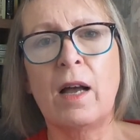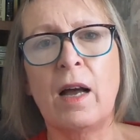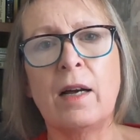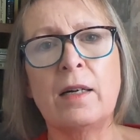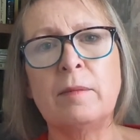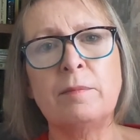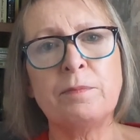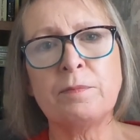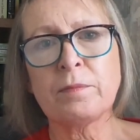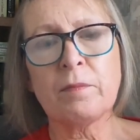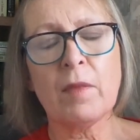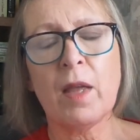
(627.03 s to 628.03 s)

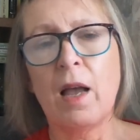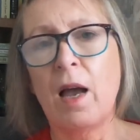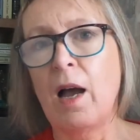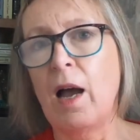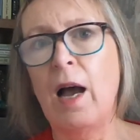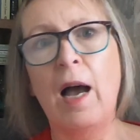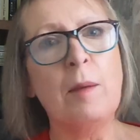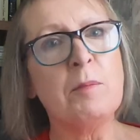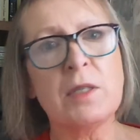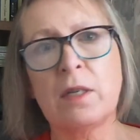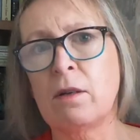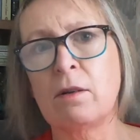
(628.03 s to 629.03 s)

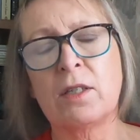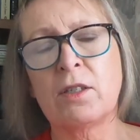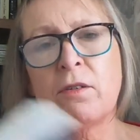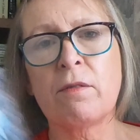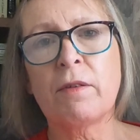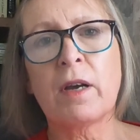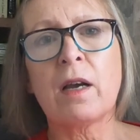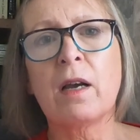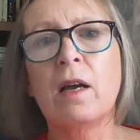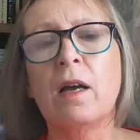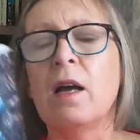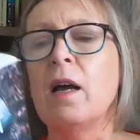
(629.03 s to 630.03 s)
Absolutely terrific.
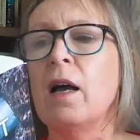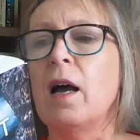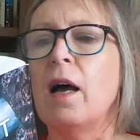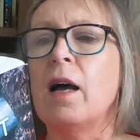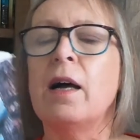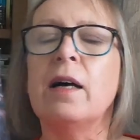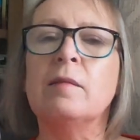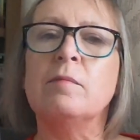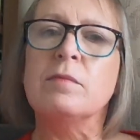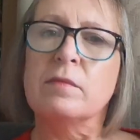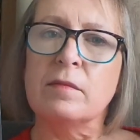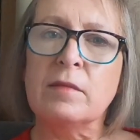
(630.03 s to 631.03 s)

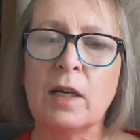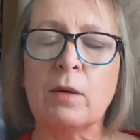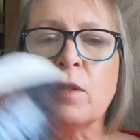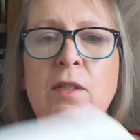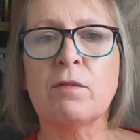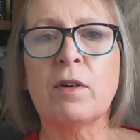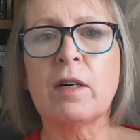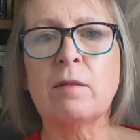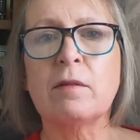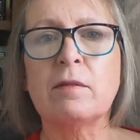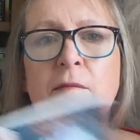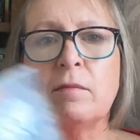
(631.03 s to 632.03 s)
That was
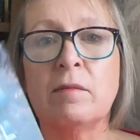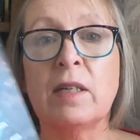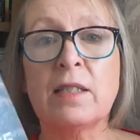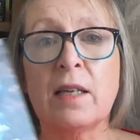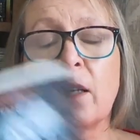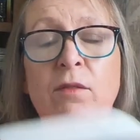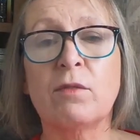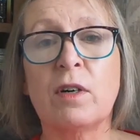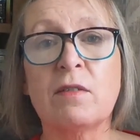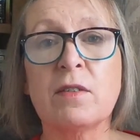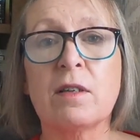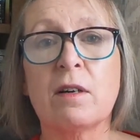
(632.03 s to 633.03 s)
my second
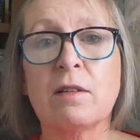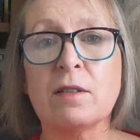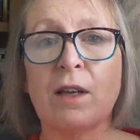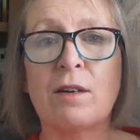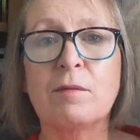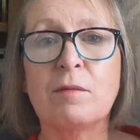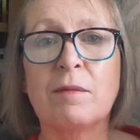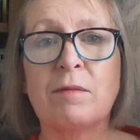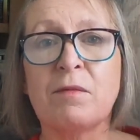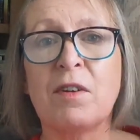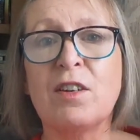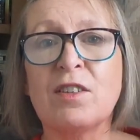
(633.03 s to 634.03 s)
five star. So
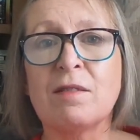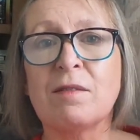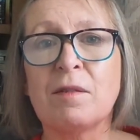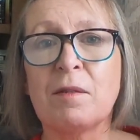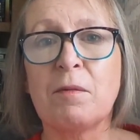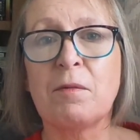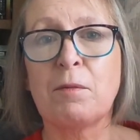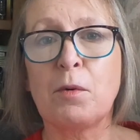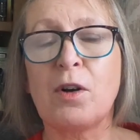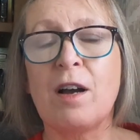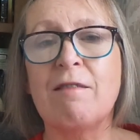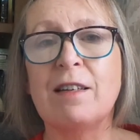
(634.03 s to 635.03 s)
first
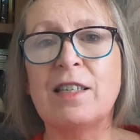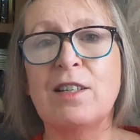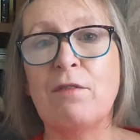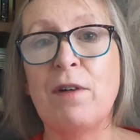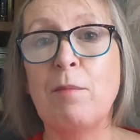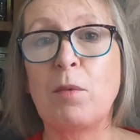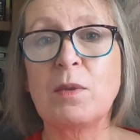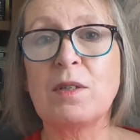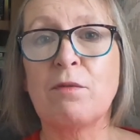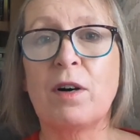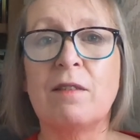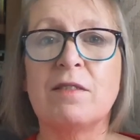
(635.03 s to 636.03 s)
book I read in November was
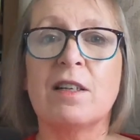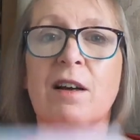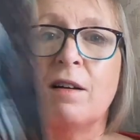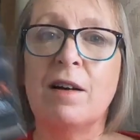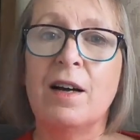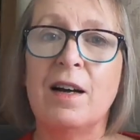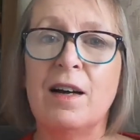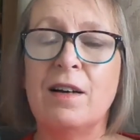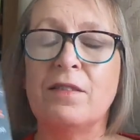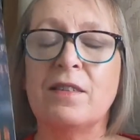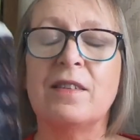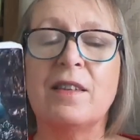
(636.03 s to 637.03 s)
a five star,
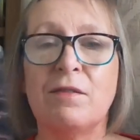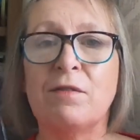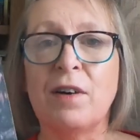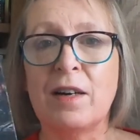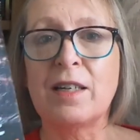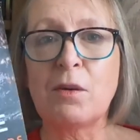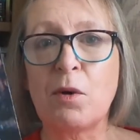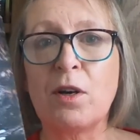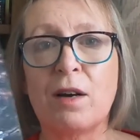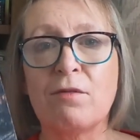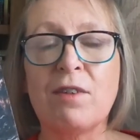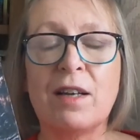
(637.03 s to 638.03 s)
and the final
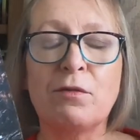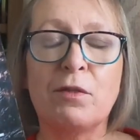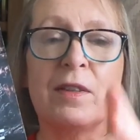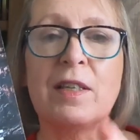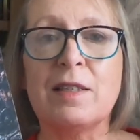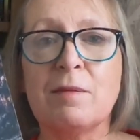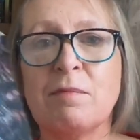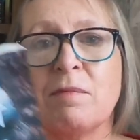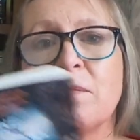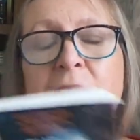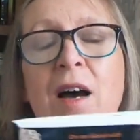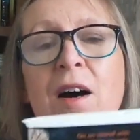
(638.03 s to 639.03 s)
one I've read for this
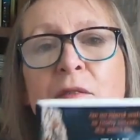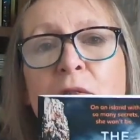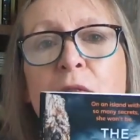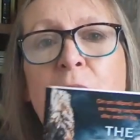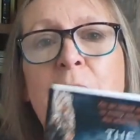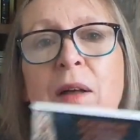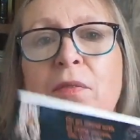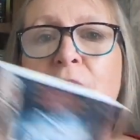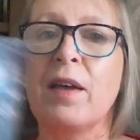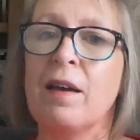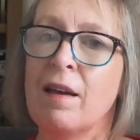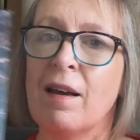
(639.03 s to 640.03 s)
half of the
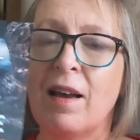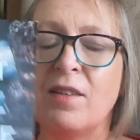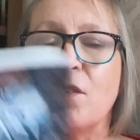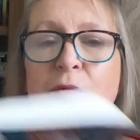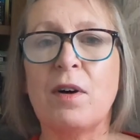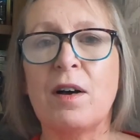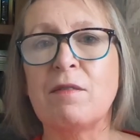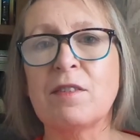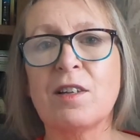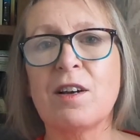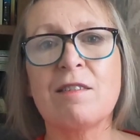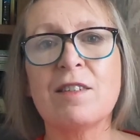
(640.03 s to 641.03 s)
month is a five
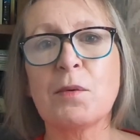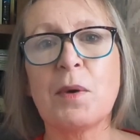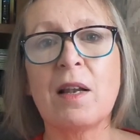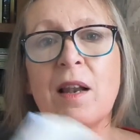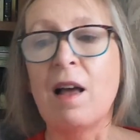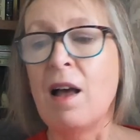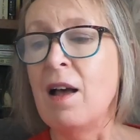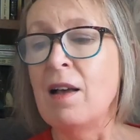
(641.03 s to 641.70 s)
star as well.